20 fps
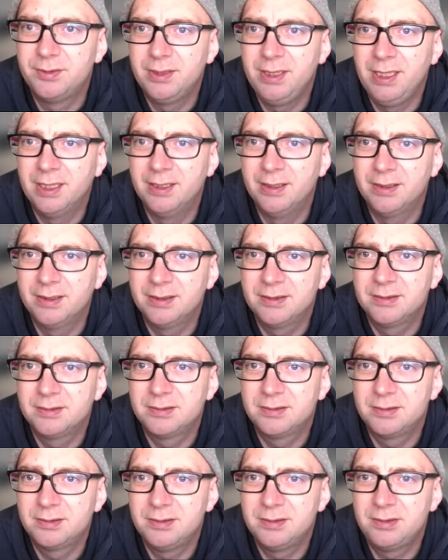yeah, that's
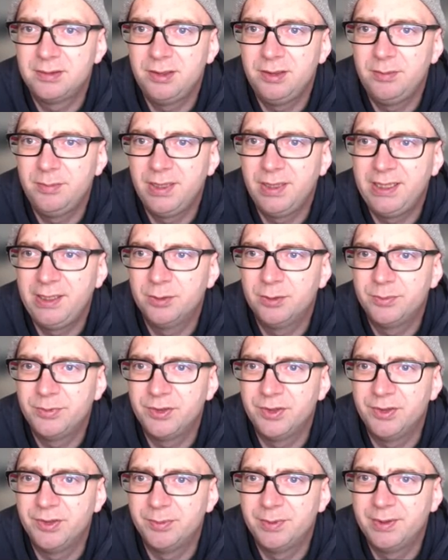too many
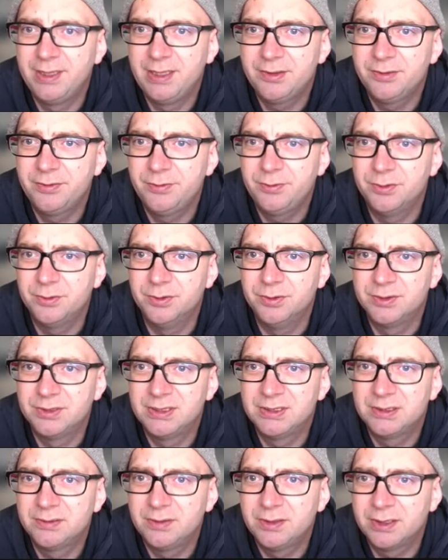options. But there's a 4. So
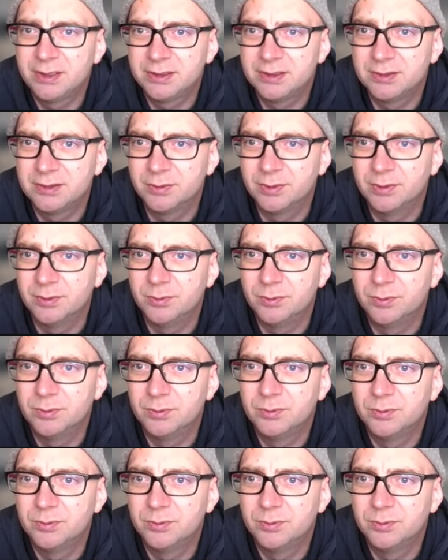let's have a look at this one.